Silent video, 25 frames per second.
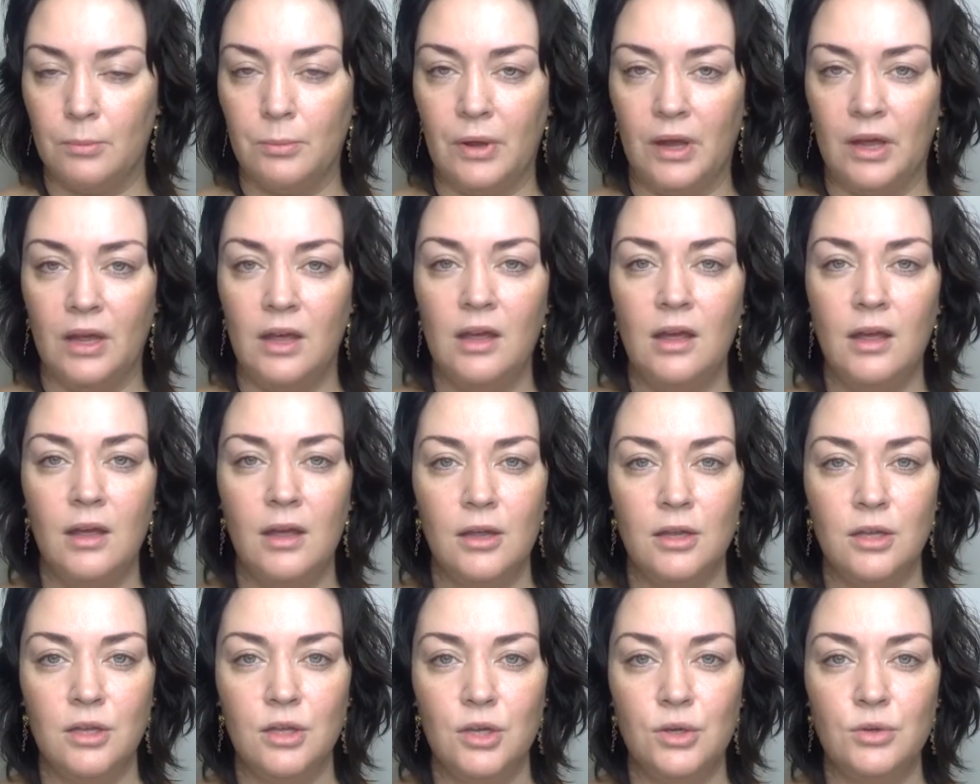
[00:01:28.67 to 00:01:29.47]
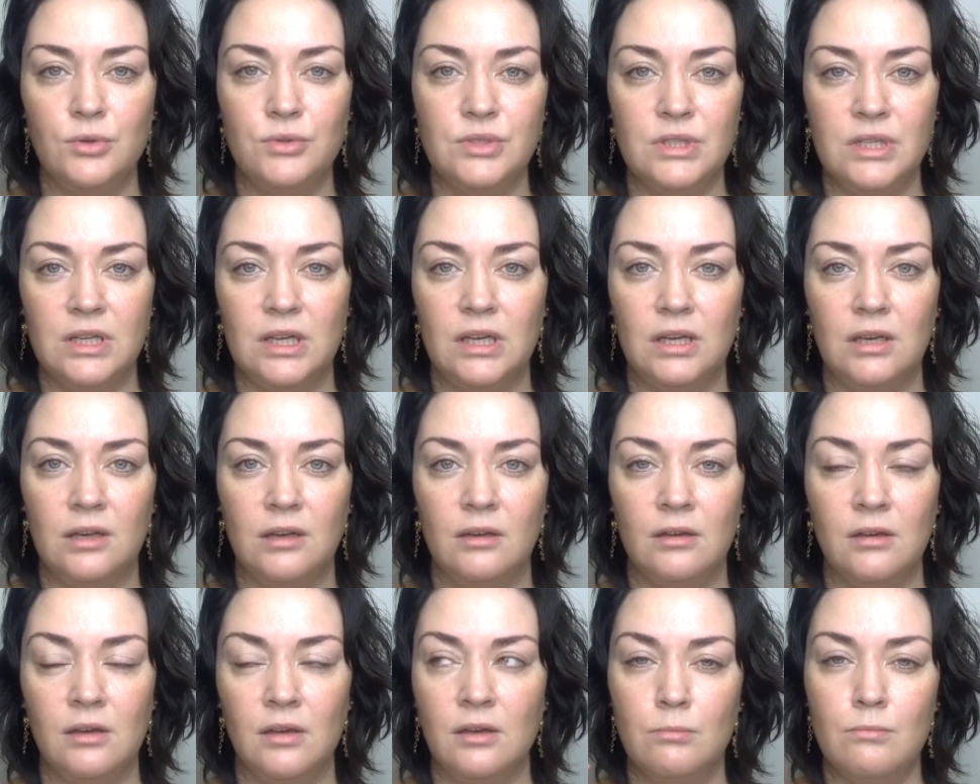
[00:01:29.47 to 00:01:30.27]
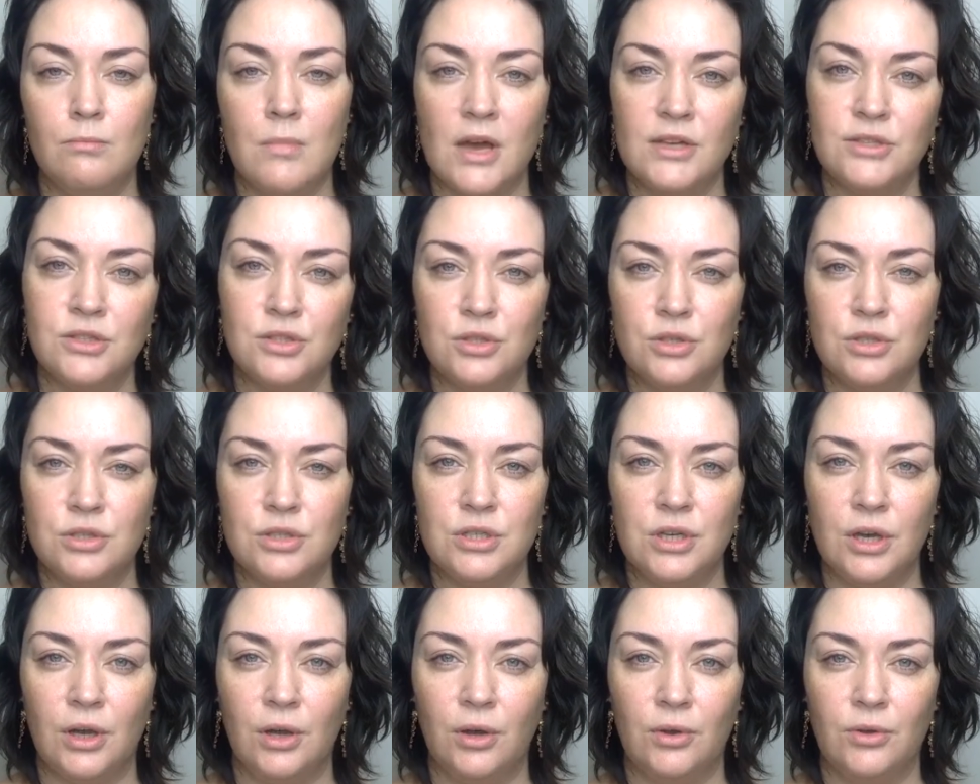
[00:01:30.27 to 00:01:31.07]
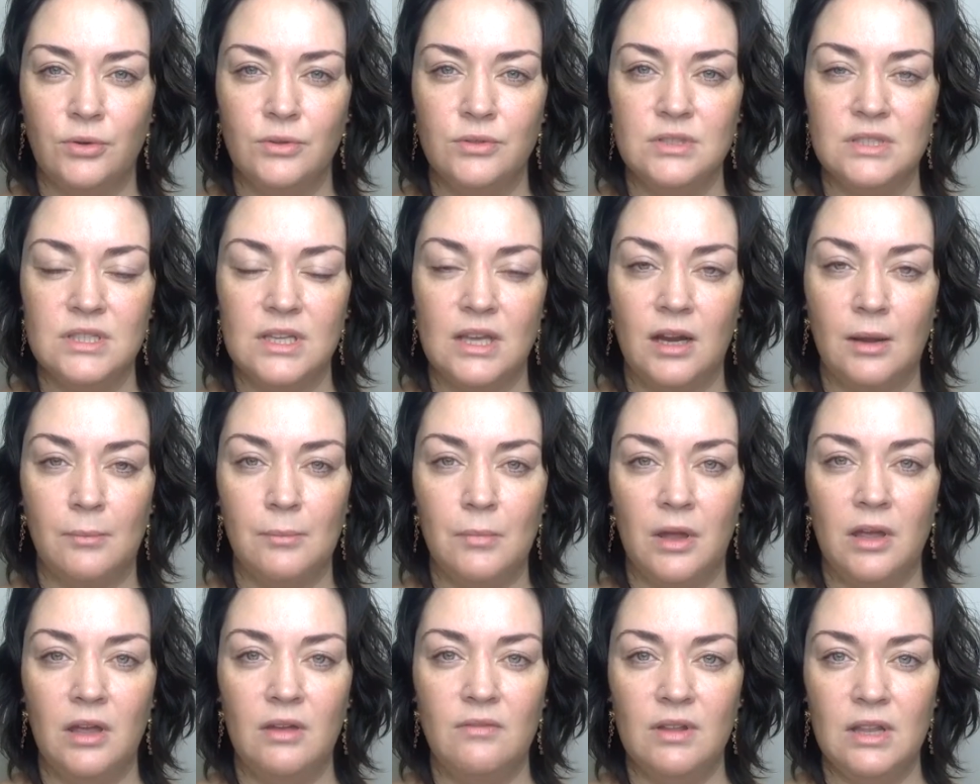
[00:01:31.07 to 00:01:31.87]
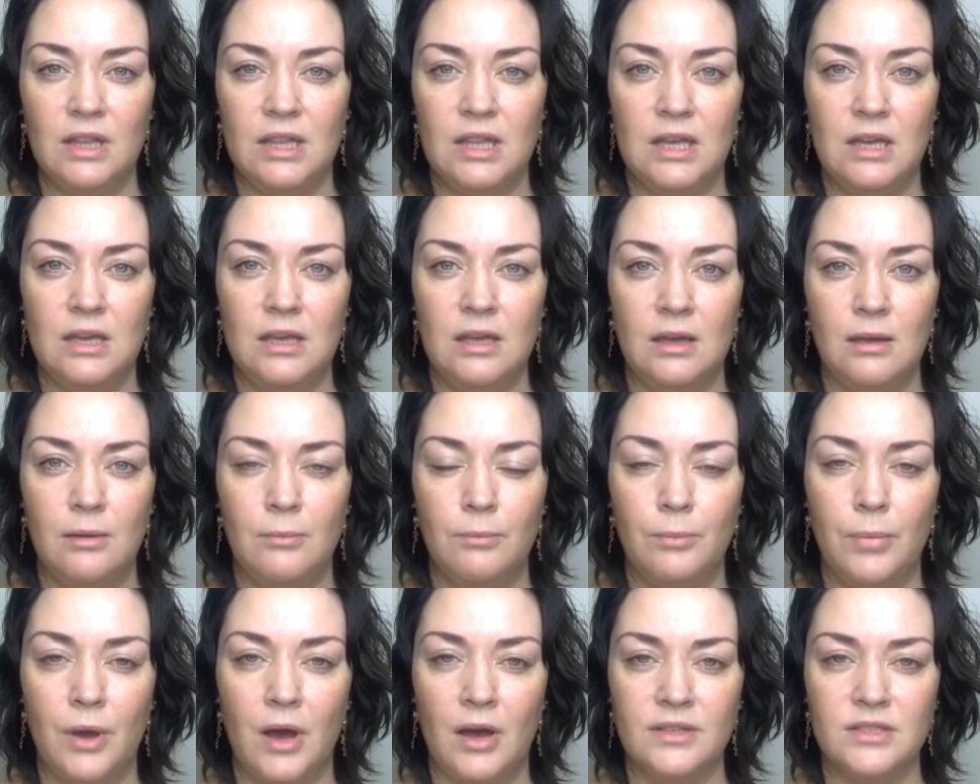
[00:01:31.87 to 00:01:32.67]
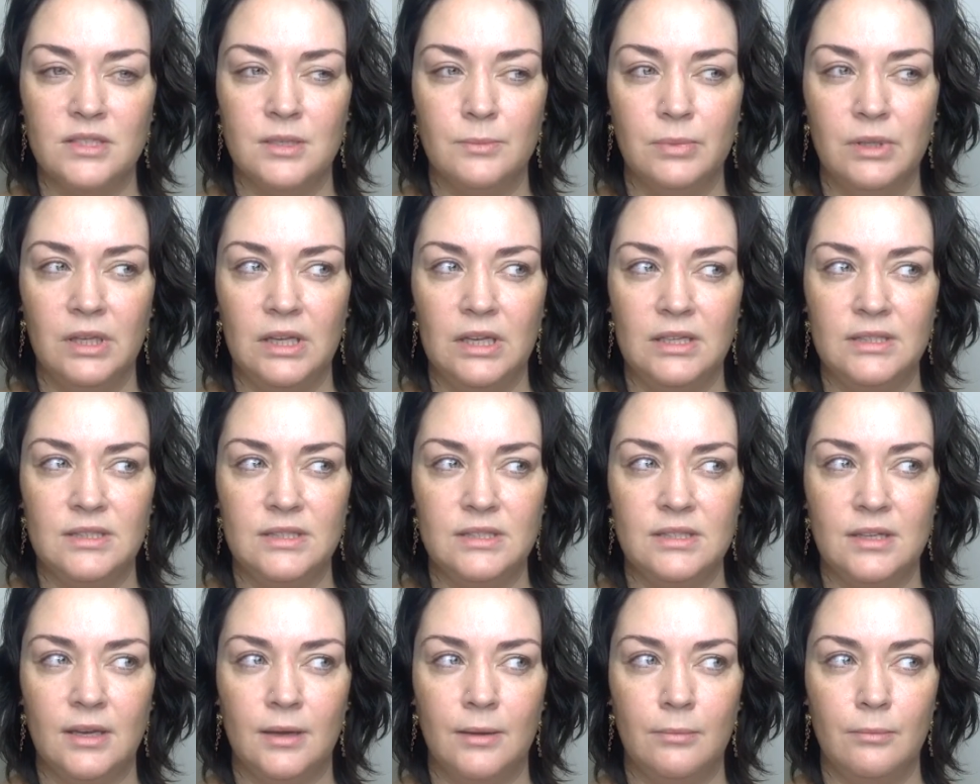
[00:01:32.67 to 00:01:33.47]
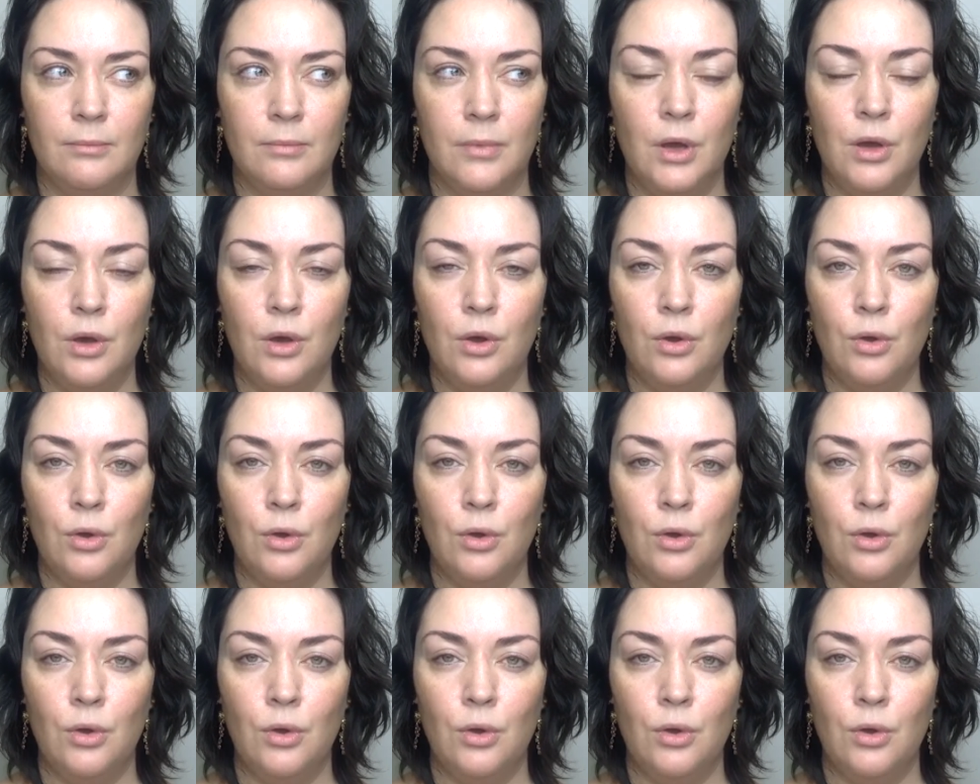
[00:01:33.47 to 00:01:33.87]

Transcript: but using mustard tones, and I'm even thinking possibly some